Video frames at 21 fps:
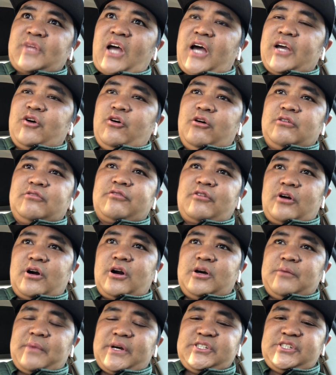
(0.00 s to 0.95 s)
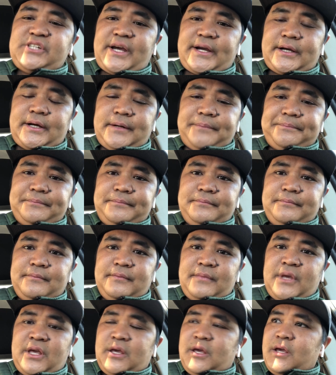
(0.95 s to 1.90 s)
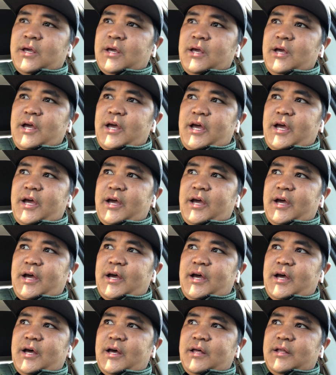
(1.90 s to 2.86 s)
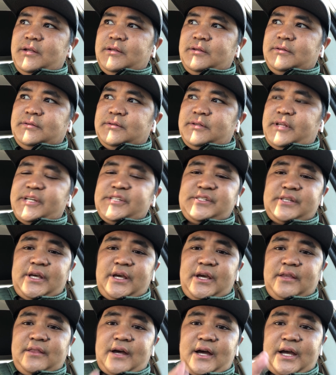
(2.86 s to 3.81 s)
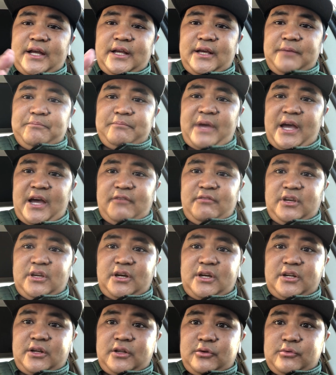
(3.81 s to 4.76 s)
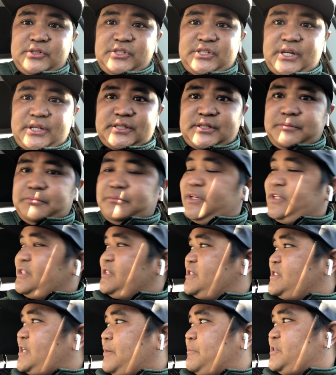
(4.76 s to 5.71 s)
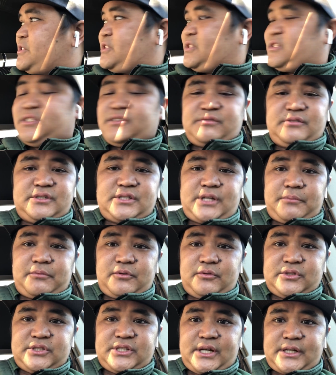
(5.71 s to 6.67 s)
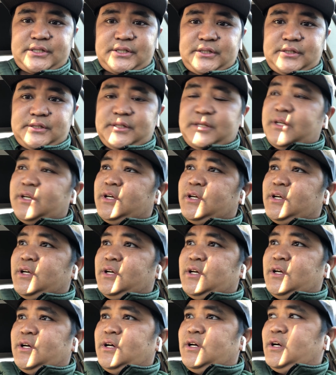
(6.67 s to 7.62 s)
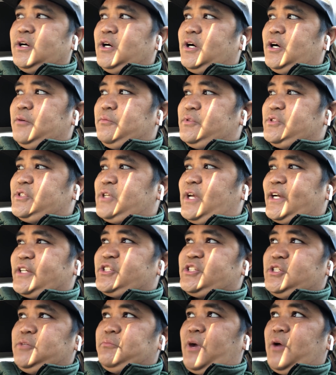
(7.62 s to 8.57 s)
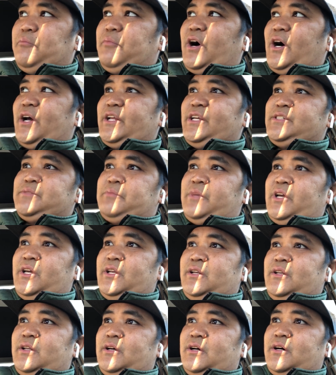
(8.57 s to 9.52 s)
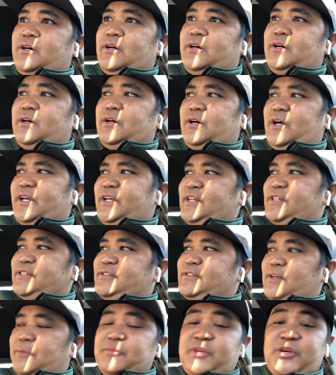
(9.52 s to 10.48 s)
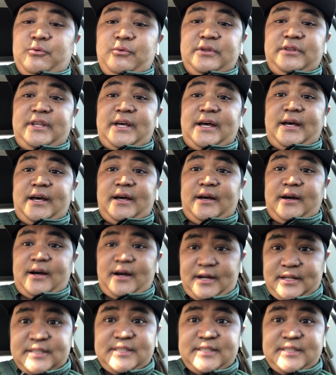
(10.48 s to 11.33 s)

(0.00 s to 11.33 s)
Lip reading: I go in for my checkup, and they say that I am having another rejection. But this time it's a different type of rejection. It's actually my body's made, I guess, something with the